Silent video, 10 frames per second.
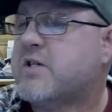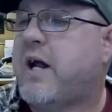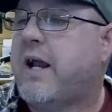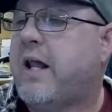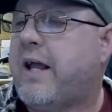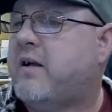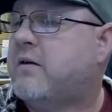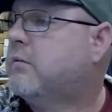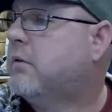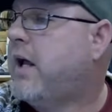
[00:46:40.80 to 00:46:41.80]
and I got like
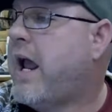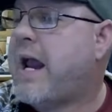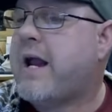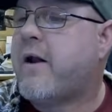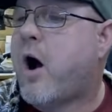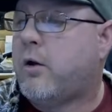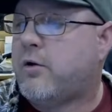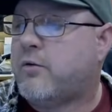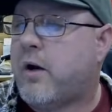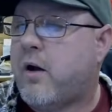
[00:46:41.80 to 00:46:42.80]

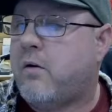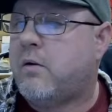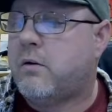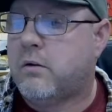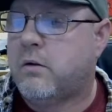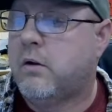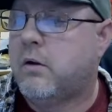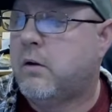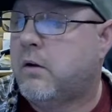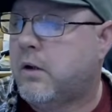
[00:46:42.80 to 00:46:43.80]
$8 right now
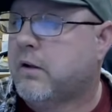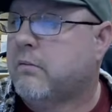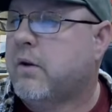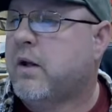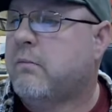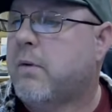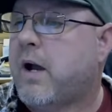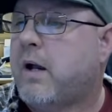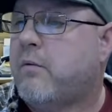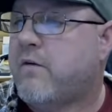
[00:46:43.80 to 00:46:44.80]
in
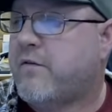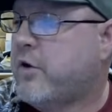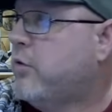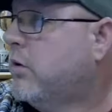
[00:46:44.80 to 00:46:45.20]
my revenue.